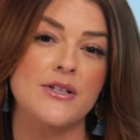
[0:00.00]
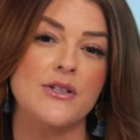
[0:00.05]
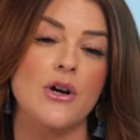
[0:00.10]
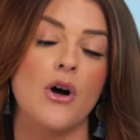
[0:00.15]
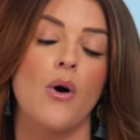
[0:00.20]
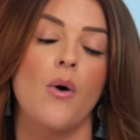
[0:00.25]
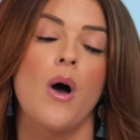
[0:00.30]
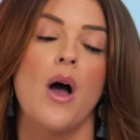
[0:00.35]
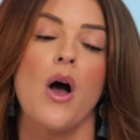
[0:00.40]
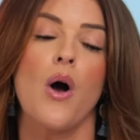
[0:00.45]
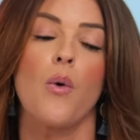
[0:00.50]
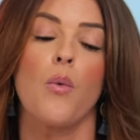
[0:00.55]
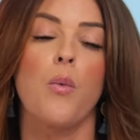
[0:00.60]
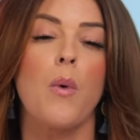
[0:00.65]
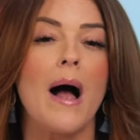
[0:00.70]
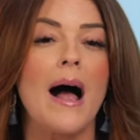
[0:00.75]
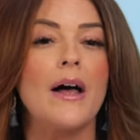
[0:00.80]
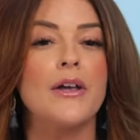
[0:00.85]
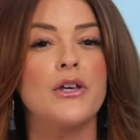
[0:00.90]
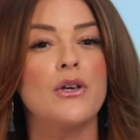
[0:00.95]
So
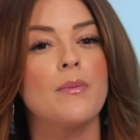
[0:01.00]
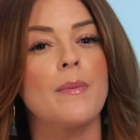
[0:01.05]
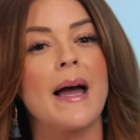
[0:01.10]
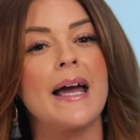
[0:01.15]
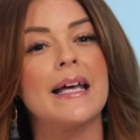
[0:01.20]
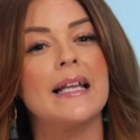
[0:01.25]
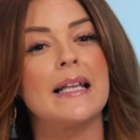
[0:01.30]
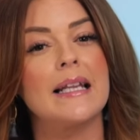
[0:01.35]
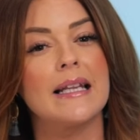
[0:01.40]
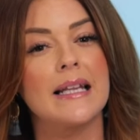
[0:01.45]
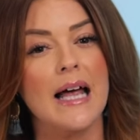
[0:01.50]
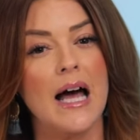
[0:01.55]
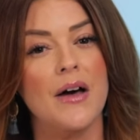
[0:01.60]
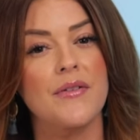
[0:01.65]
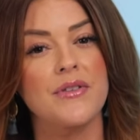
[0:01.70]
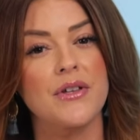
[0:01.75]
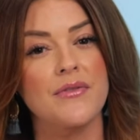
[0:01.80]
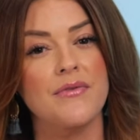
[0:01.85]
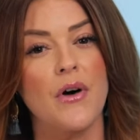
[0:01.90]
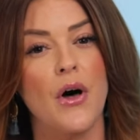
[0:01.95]
while you might
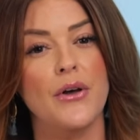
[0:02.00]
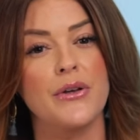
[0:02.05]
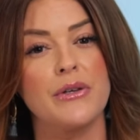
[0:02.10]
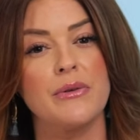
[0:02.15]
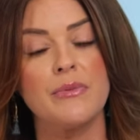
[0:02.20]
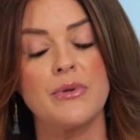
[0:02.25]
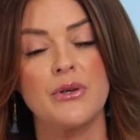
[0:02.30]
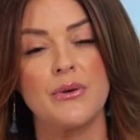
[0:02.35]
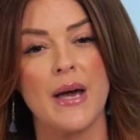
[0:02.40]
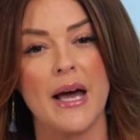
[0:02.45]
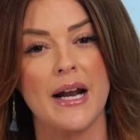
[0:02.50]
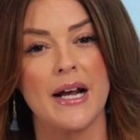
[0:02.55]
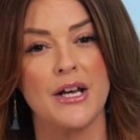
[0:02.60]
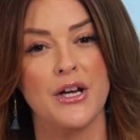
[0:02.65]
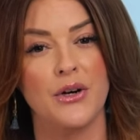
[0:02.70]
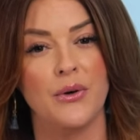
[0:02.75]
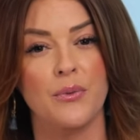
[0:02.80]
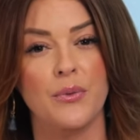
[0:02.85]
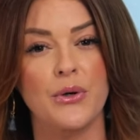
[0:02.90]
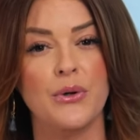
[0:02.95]
love the volume you get at
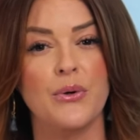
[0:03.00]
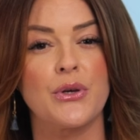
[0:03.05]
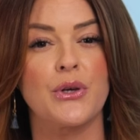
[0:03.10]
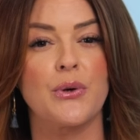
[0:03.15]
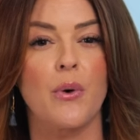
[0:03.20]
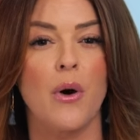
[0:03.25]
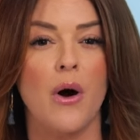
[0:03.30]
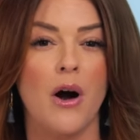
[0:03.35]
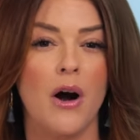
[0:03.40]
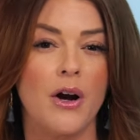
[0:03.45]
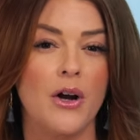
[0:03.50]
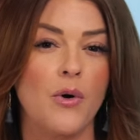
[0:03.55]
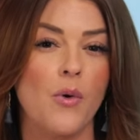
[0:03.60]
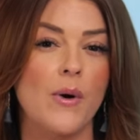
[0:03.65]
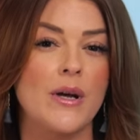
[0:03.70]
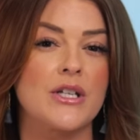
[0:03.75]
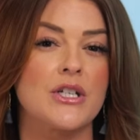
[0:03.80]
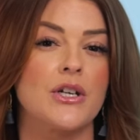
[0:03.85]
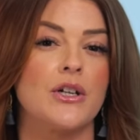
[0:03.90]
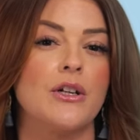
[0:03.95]
your root, you are
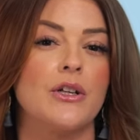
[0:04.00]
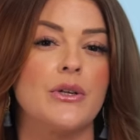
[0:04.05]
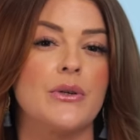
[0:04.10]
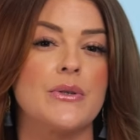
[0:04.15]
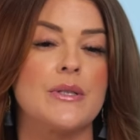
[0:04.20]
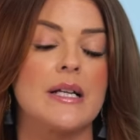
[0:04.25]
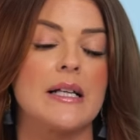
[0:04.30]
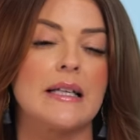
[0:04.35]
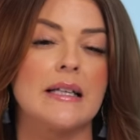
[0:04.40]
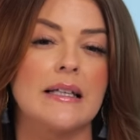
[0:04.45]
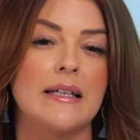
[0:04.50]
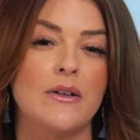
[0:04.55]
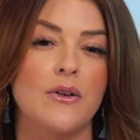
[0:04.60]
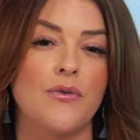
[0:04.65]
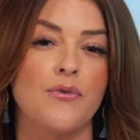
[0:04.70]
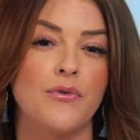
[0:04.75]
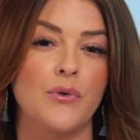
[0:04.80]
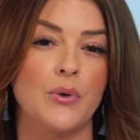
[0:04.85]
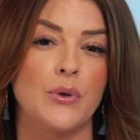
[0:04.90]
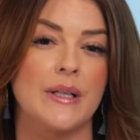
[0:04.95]
going to lose a little
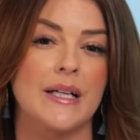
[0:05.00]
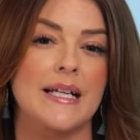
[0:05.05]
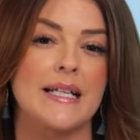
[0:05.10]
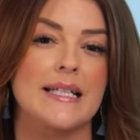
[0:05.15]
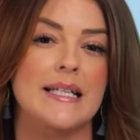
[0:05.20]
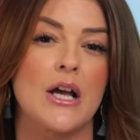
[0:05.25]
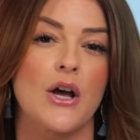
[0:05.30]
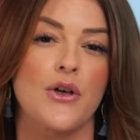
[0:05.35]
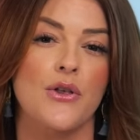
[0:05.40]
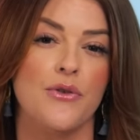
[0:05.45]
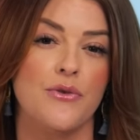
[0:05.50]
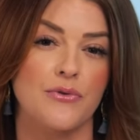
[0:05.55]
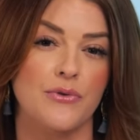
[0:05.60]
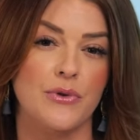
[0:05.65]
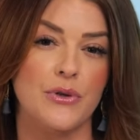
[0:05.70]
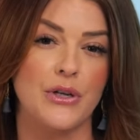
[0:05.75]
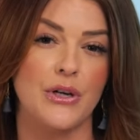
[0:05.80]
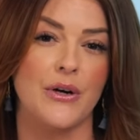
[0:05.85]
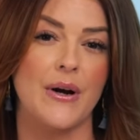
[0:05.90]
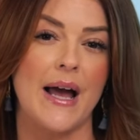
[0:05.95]
fullness
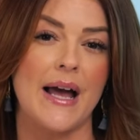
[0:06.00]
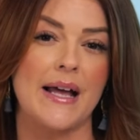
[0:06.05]
through your